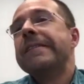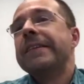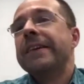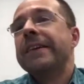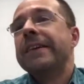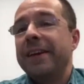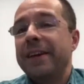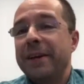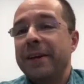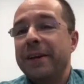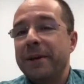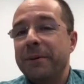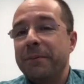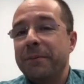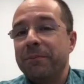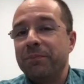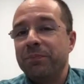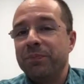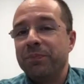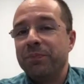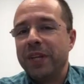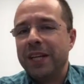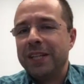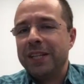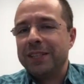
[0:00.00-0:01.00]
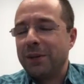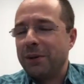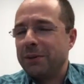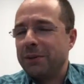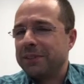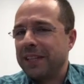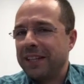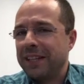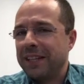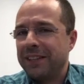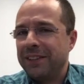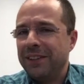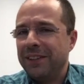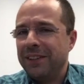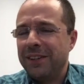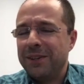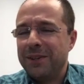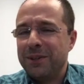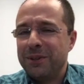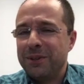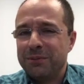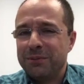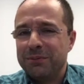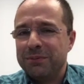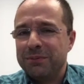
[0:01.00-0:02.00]
So I was like,
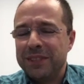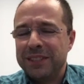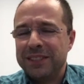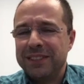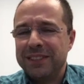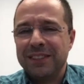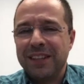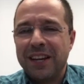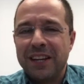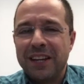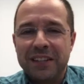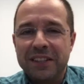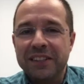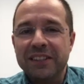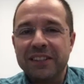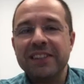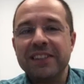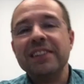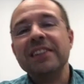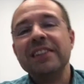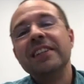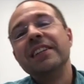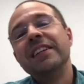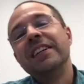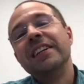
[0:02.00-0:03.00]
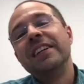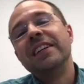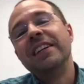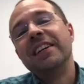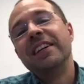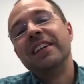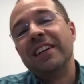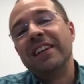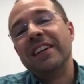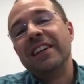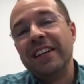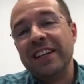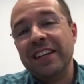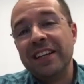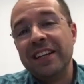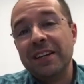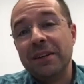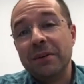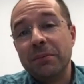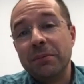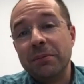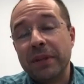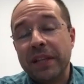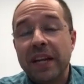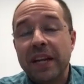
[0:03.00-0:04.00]
oh, this is not good.
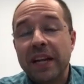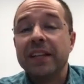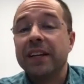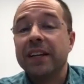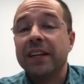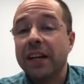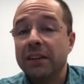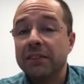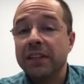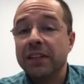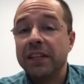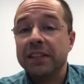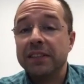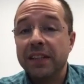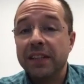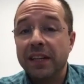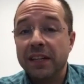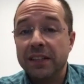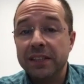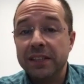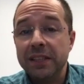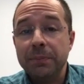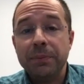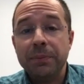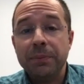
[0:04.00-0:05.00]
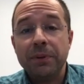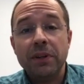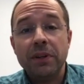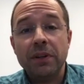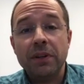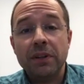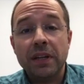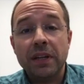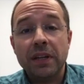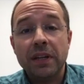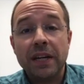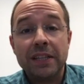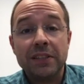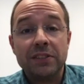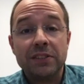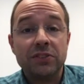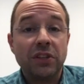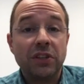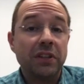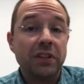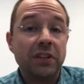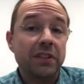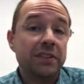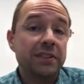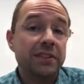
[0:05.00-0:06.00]
But then I kind of like dug deeper. I
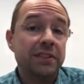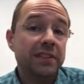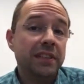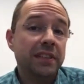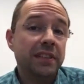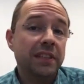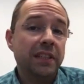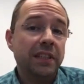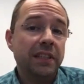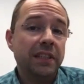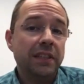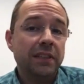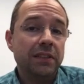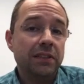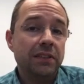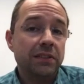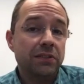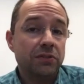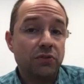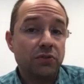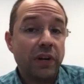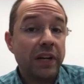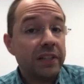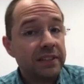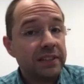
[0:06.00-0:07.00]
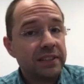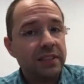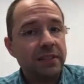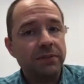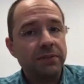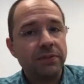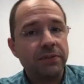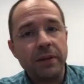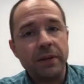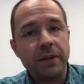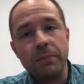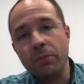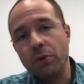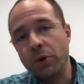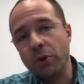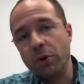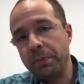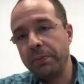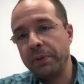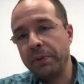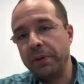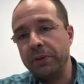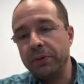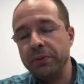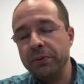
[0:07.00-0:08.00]
started trying to see if like more
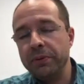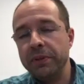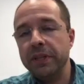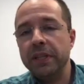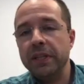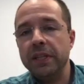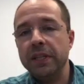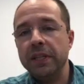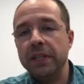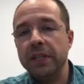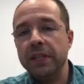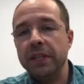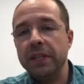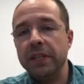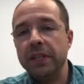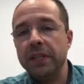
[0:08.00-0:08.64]
people are doing it.